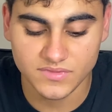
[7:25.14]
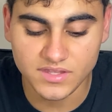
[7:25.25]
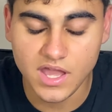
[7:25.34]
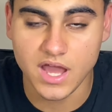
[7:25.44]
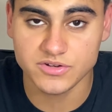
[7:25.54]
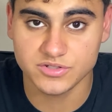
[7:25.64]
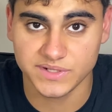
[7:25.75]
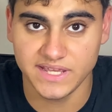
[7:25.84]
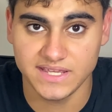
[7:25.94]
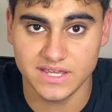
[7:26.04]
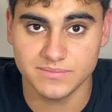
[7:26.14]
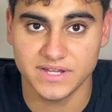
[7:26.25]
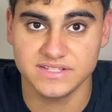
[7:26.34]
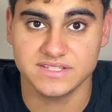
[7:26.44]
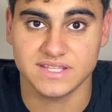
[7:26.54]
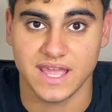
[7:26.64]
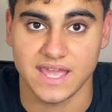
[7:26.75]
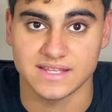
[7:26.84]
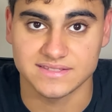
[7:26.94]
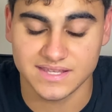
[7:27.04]
128 gigabytes
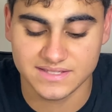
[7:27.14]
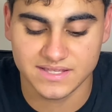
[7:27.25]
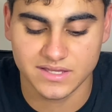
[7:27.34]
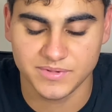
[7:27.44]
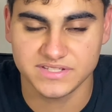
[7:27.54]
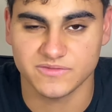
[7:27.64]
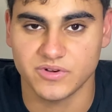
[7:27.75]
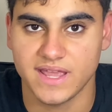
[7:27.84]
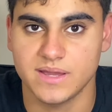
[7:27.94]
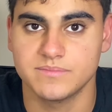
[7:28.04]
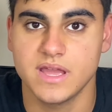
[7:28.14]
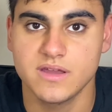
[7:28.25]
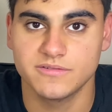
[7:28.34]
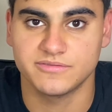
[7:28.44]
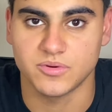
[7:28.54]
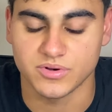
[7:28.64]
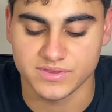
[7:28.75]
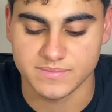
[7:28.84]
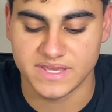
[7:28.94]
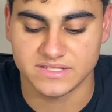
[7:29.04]
and 6 gigabytes of RAM for the
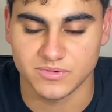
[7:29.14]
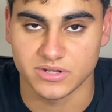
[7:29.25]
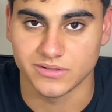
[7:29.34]
base model.